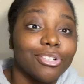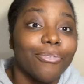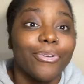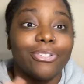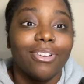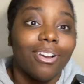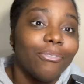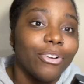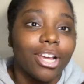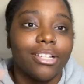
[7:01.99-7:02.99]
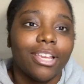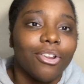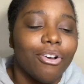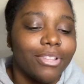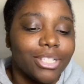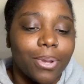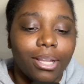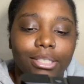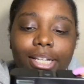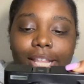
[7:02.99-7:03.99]
off, or you forgot to take it off. That's why it
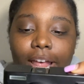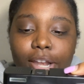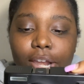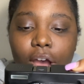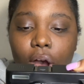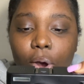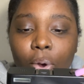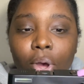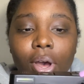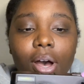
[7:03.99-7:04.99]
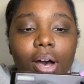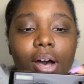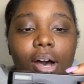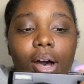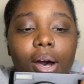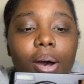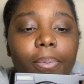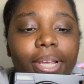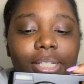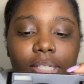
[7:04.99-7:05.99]
looks like that. No,
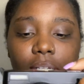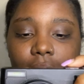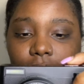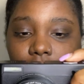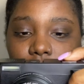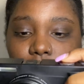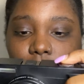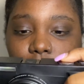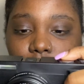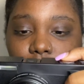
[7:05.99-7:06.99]
it still looks a little